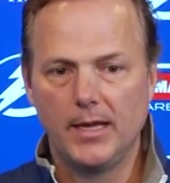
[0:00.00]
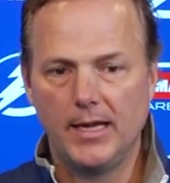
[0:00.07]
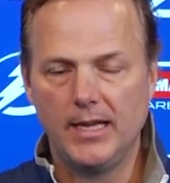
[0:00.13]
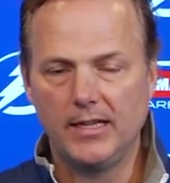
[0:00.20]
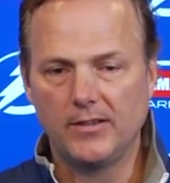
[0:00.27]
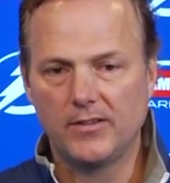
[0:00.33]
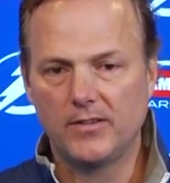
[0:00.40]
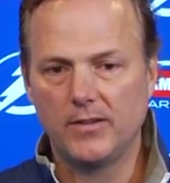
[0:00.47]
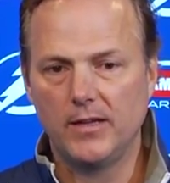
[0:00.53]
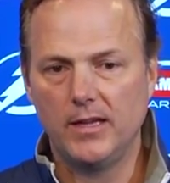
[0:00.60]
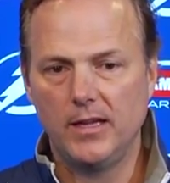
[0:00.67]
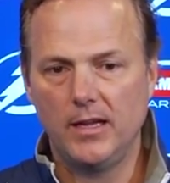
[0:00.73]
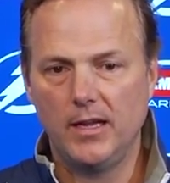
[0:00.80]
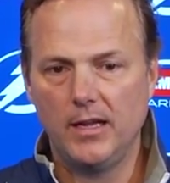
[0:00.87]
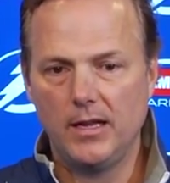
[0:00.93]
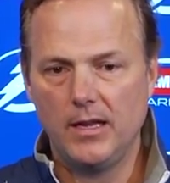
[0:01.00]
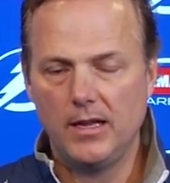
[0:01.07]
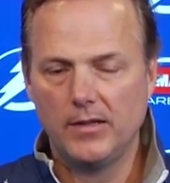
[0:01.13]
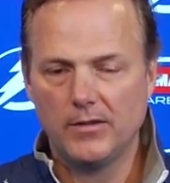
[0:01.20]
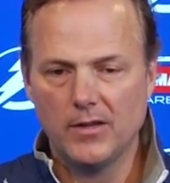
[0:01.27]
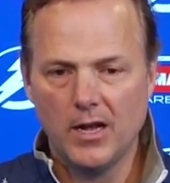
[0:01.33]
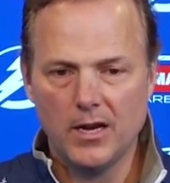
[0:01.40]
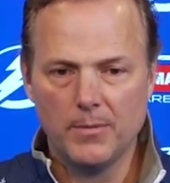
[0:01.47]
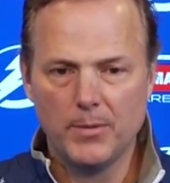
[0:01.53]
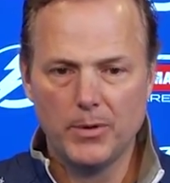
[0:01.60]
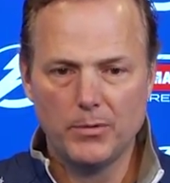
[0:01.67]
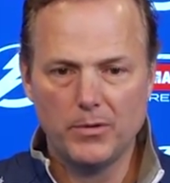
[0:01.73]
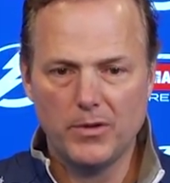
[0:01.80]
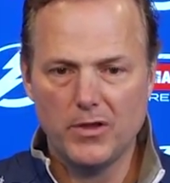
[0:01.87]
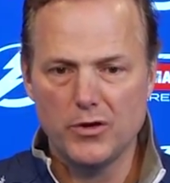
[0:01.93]
It's not
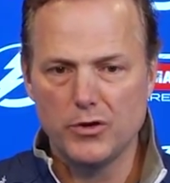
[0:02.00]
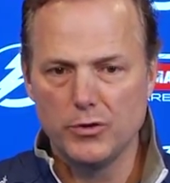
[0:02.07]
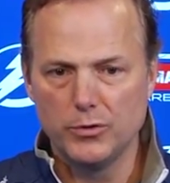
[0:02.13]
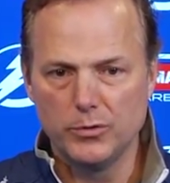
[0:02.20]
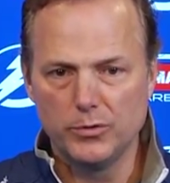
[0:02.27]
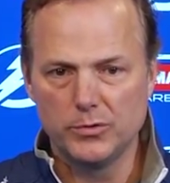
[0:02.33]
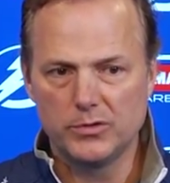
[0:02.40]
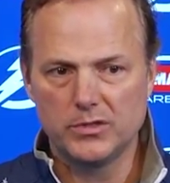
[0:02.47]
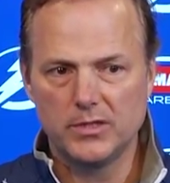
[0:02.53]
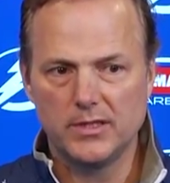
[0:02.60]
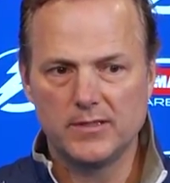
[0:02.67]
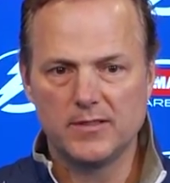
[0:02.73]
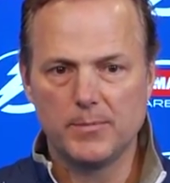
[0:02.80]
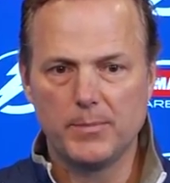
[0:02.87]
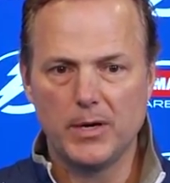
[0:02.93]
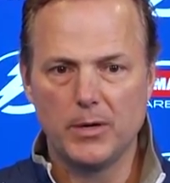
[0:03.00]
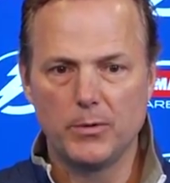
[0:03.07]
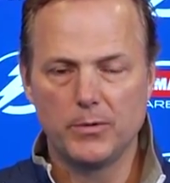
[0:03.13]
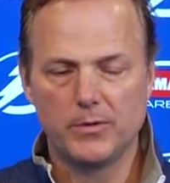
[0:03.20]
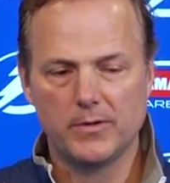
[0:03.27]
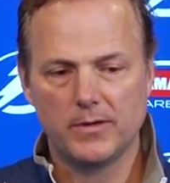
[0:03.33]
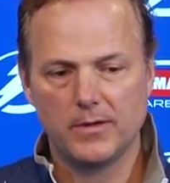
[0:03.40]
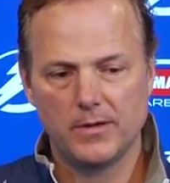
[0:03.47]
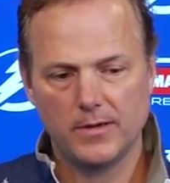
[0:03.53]
about the who's. It's about